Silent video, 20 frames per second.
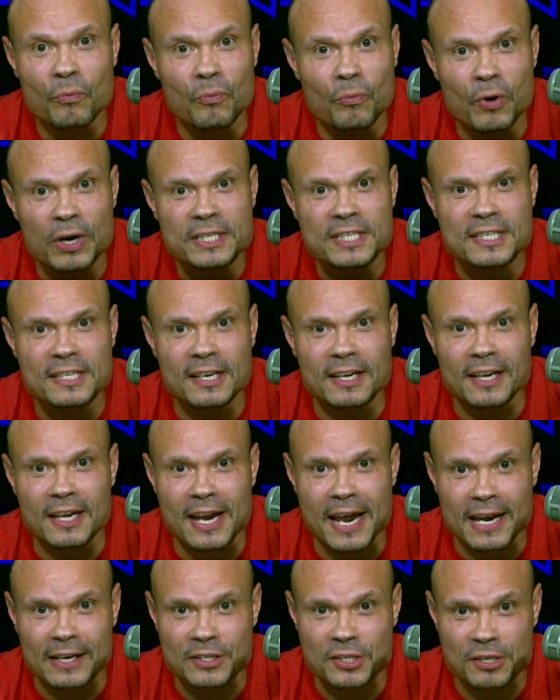What's the
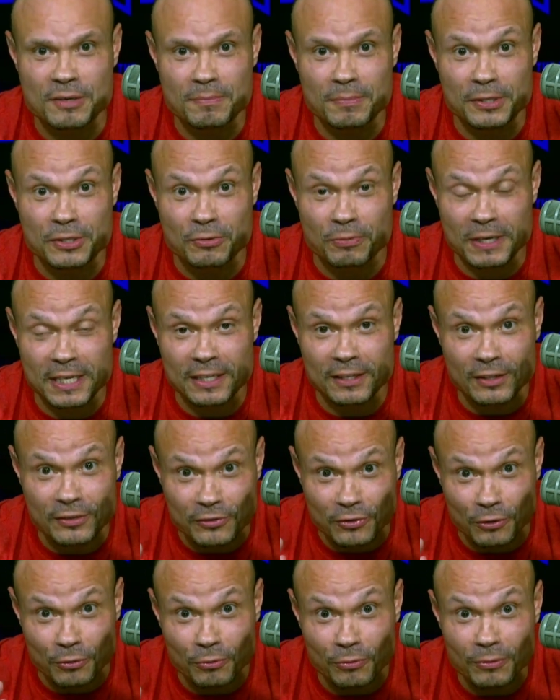connection between the
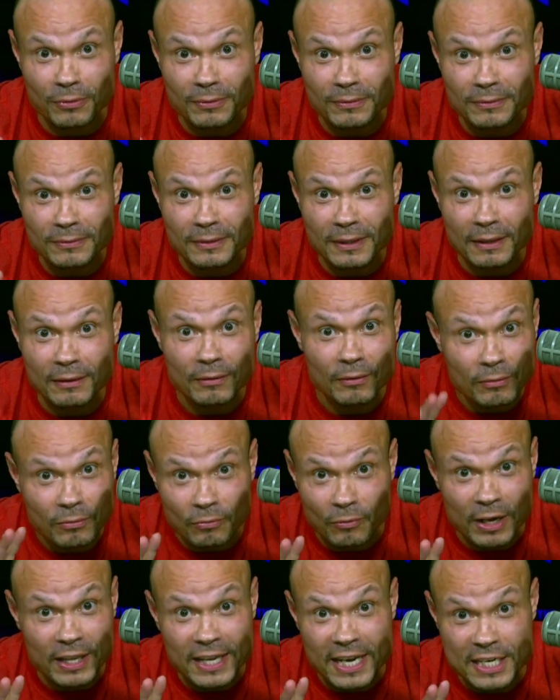two?
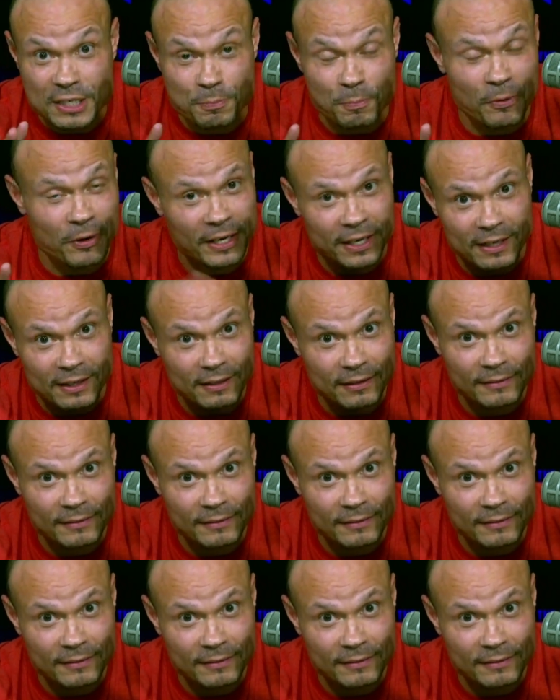One last point.